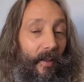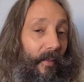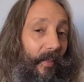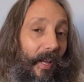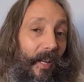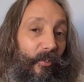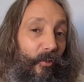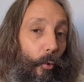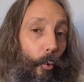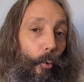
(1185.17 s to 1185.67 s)

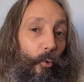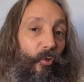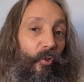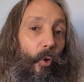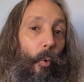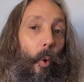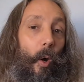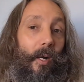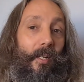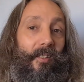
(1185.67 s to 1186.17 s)
That's
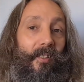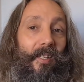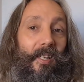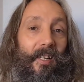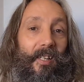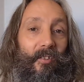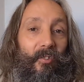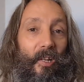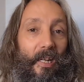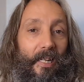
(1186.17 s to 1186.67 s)
also
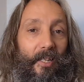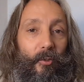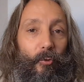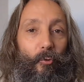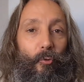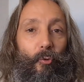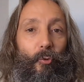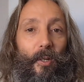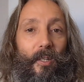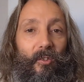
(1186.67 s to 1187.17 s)
ideal as a little
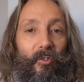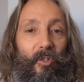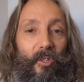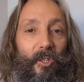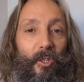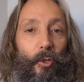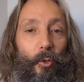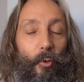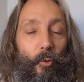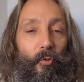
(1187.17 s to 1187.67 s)
trick to
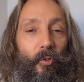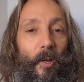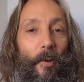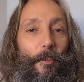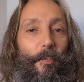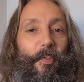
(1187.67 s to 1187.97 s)
use